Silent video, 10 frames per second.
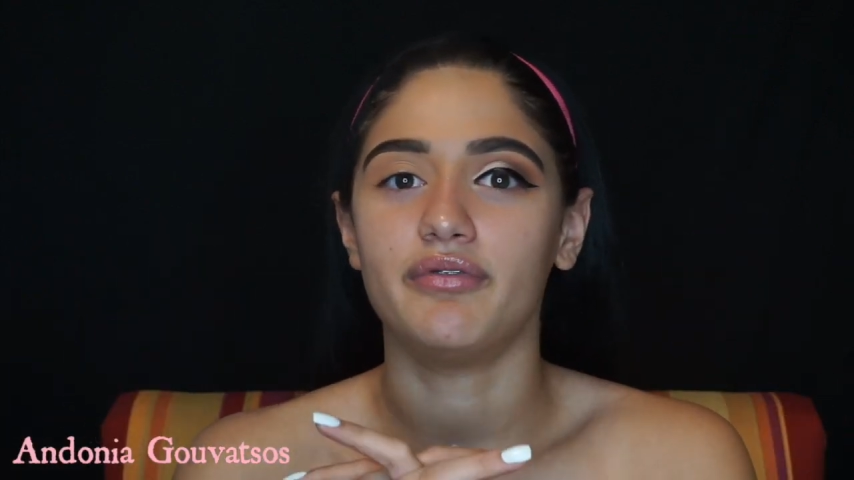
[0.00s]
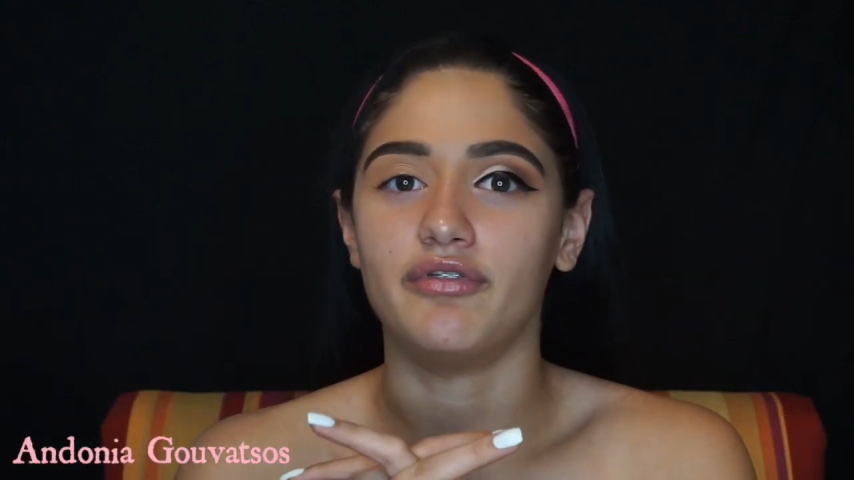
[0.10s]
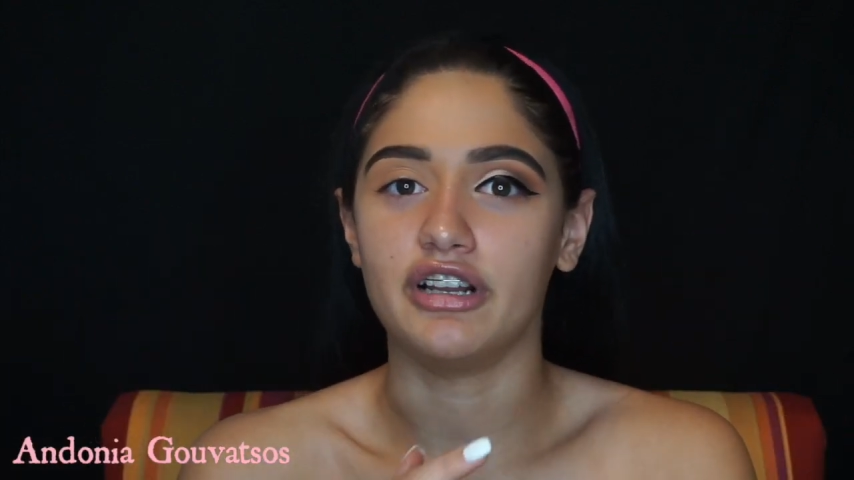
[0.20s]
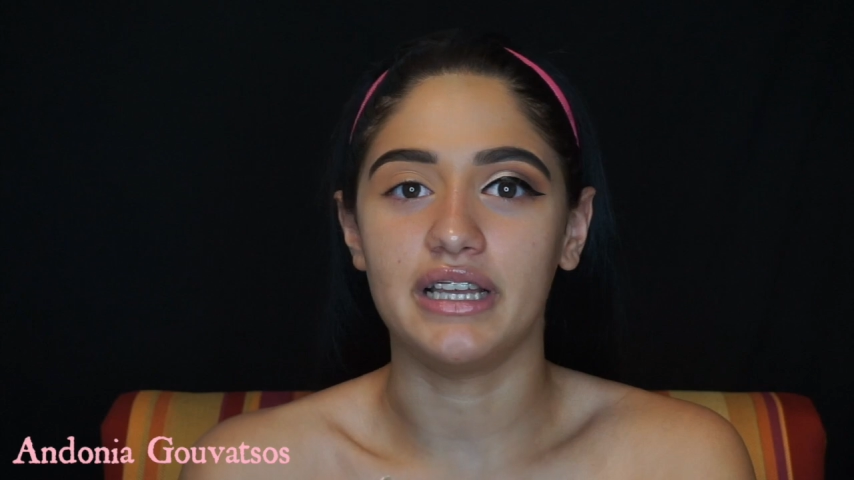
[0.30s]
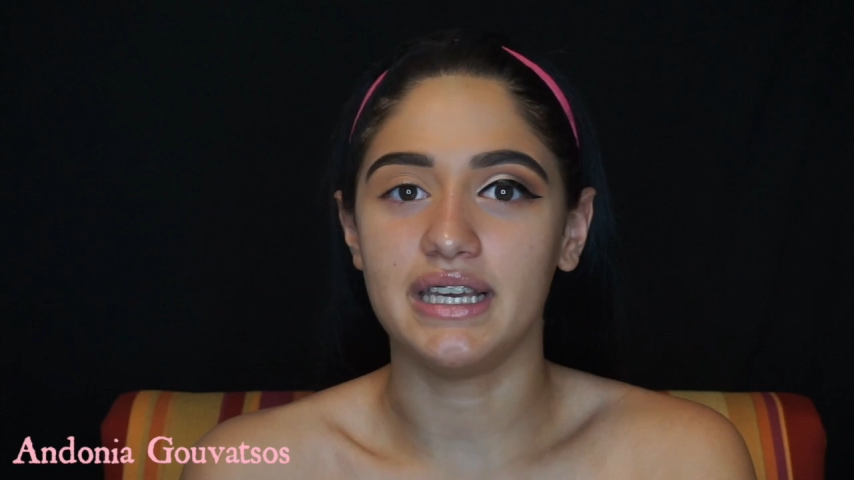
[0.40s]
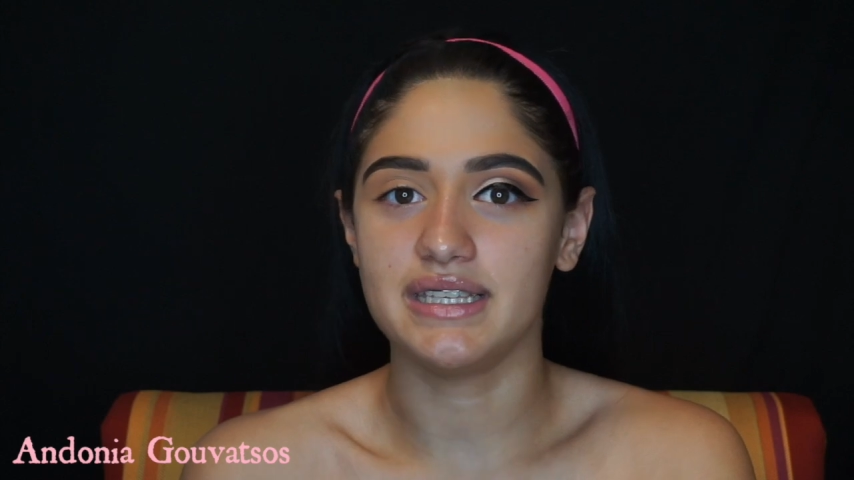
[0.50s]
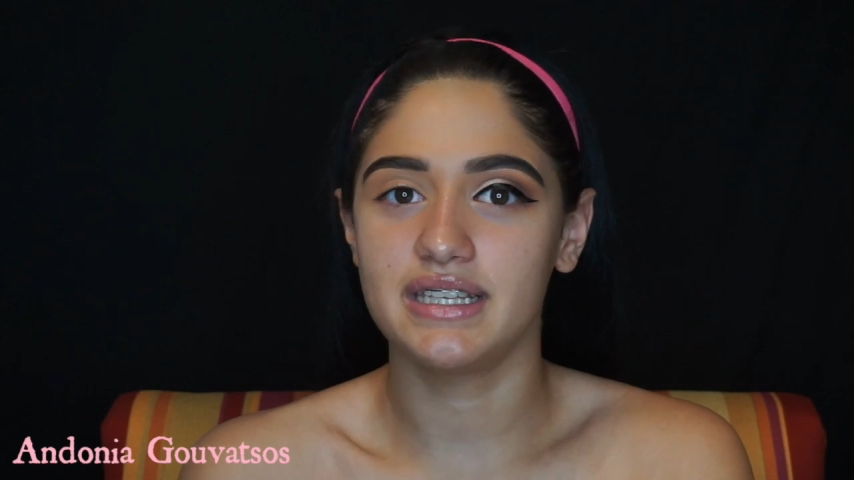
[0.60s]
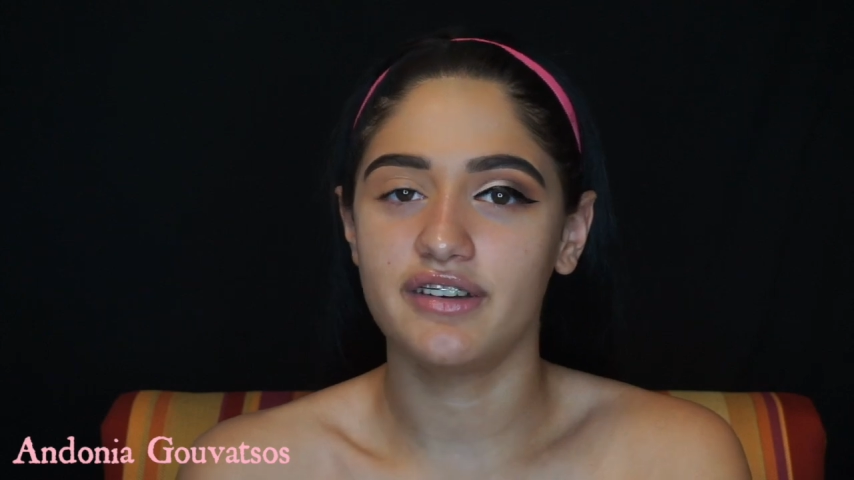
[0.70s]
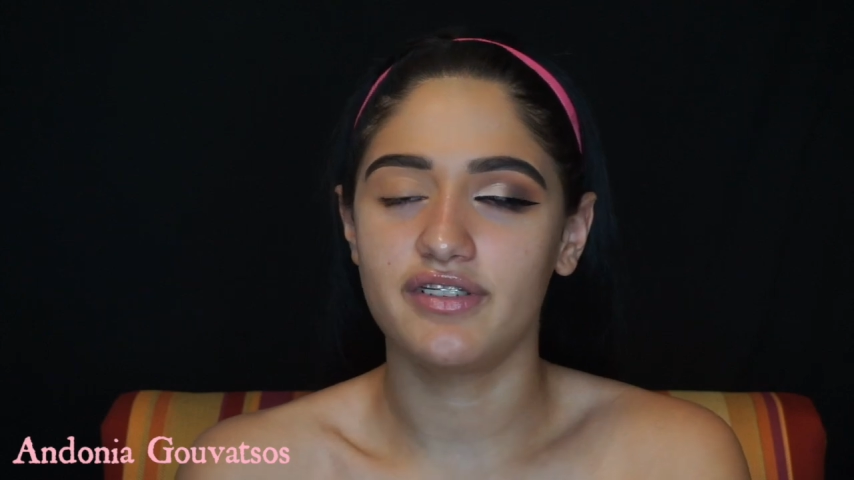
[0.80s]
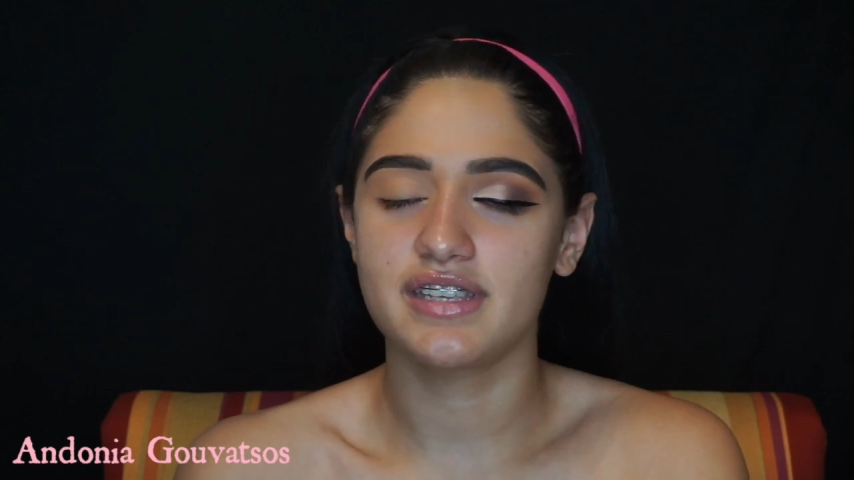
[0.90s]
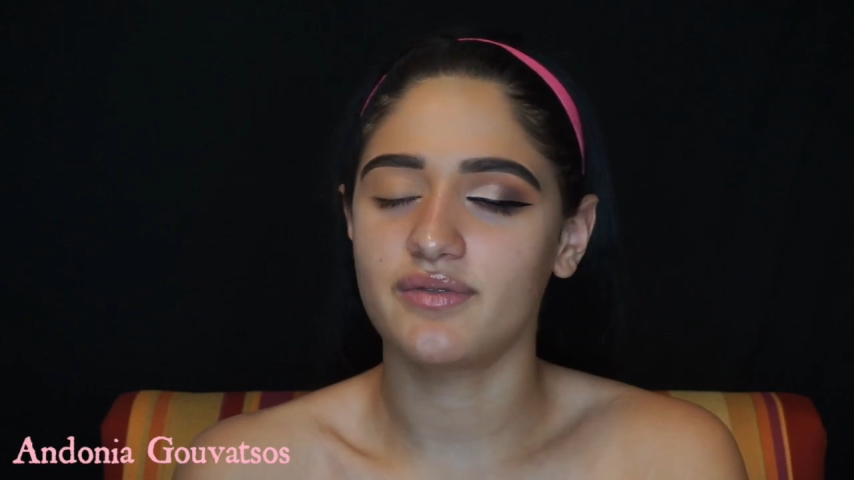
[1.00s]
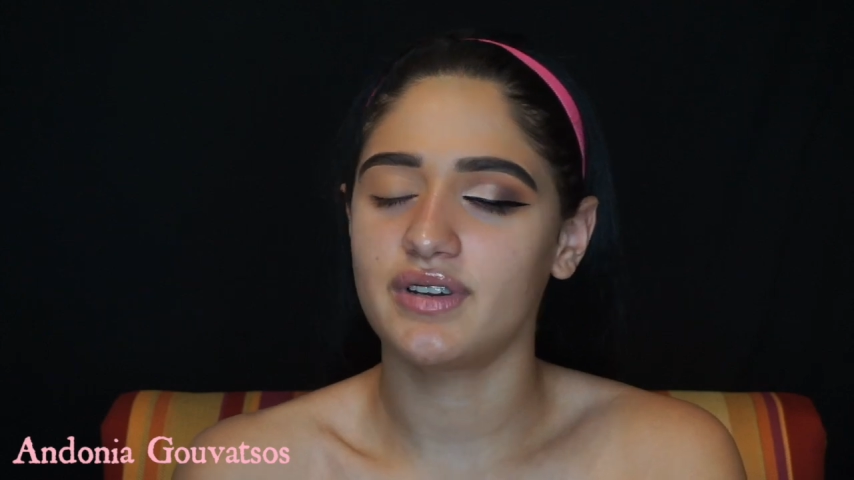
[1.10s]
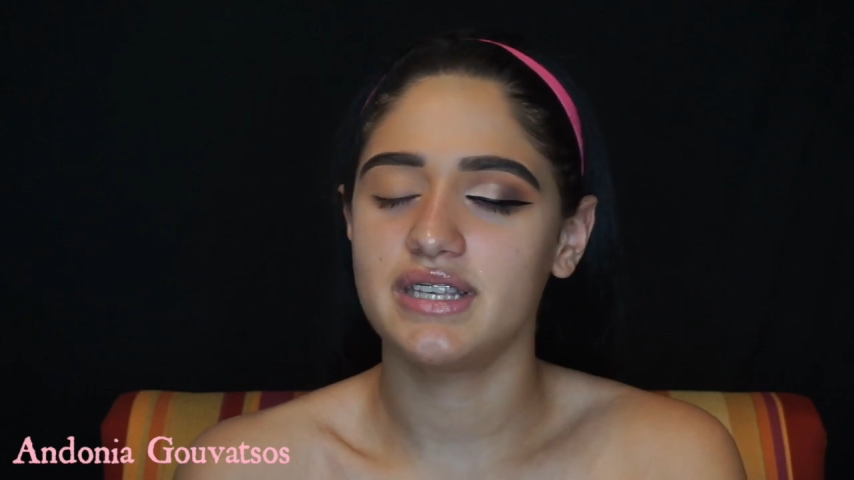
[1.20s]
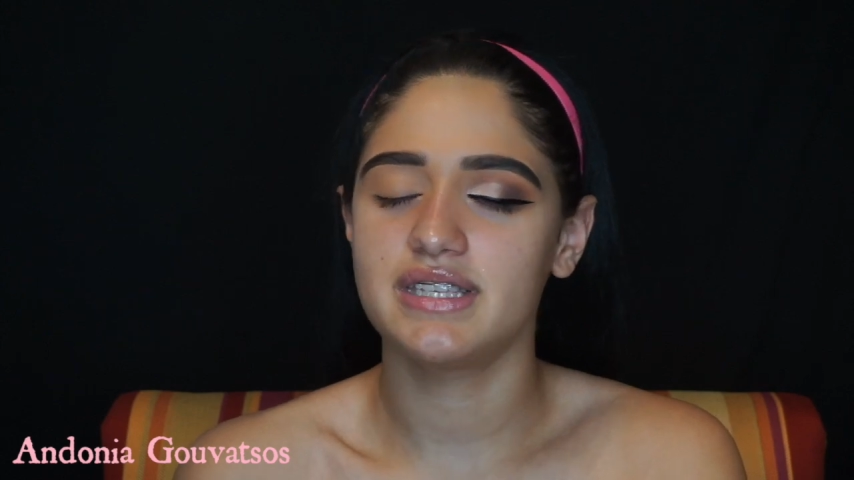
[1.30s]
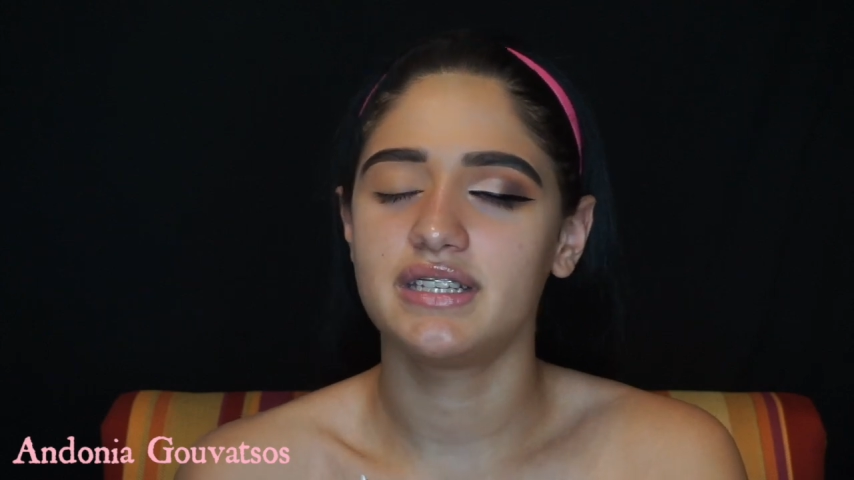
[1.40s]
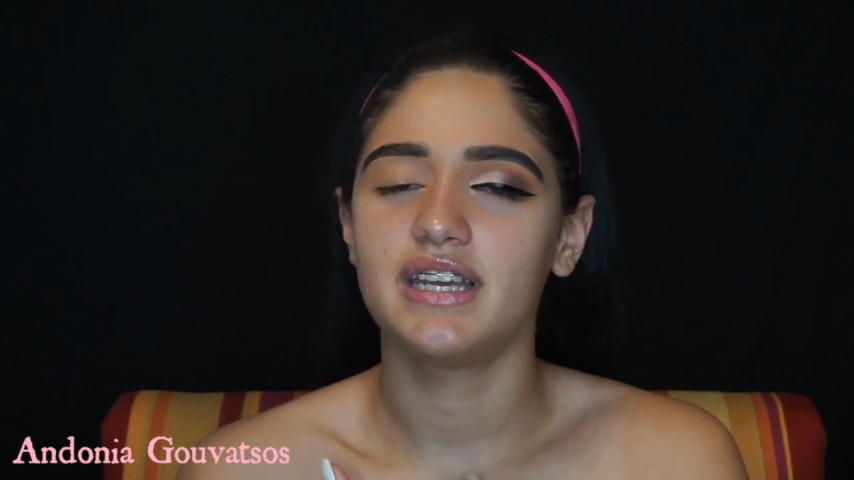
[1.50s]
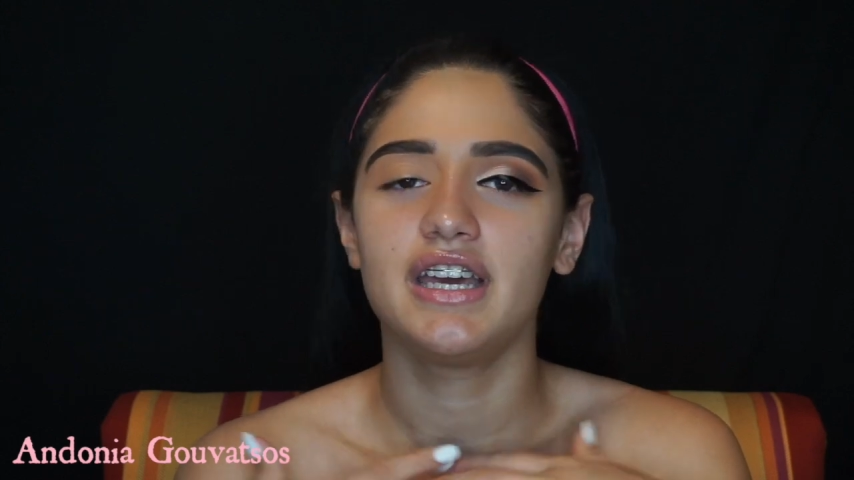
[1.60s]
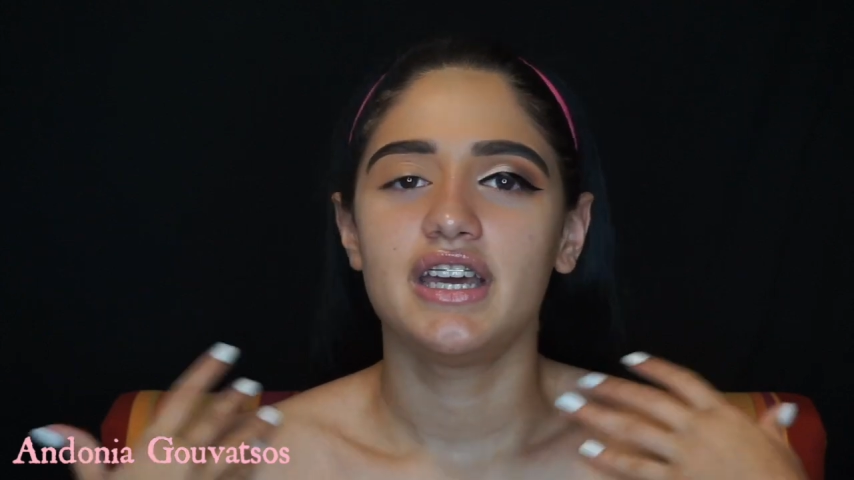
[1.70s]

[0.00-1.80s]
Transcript: really easily for some reason.